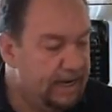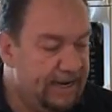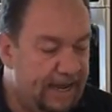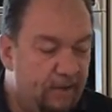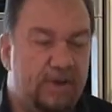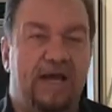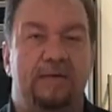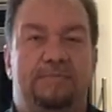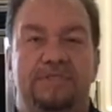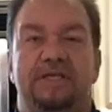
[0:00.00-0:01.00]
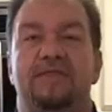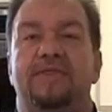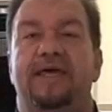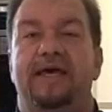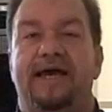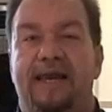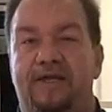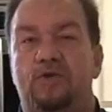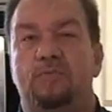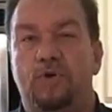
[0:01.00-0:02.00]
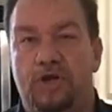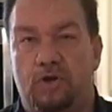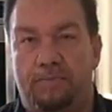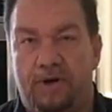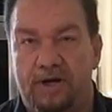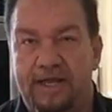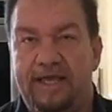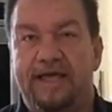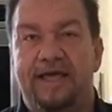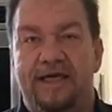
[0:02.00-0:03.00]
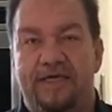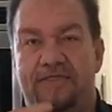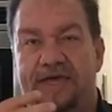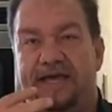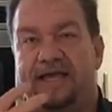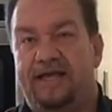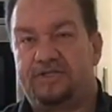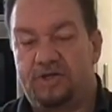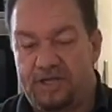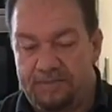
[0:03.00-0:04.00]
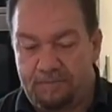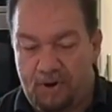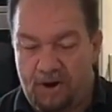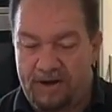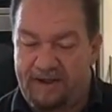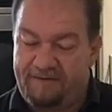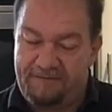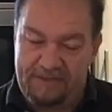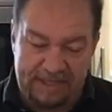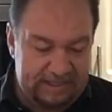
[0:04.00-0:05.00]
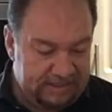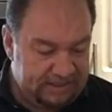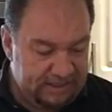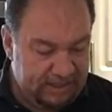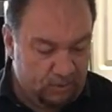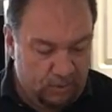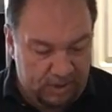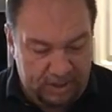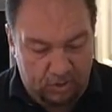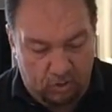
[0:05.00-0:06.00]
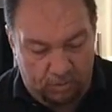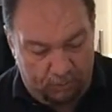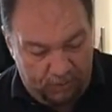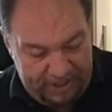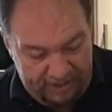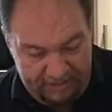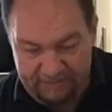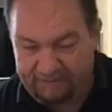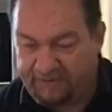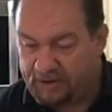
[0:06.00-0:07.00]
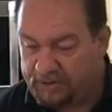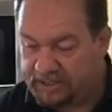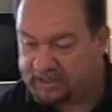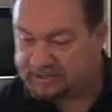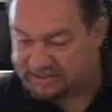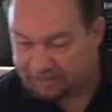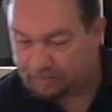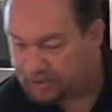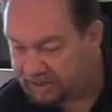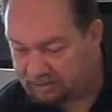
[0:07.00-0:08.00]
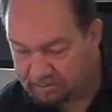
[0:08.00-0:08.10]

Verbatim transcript: Now comes the Galaktoboureko part. The custardy part of this we'll incorporate very simply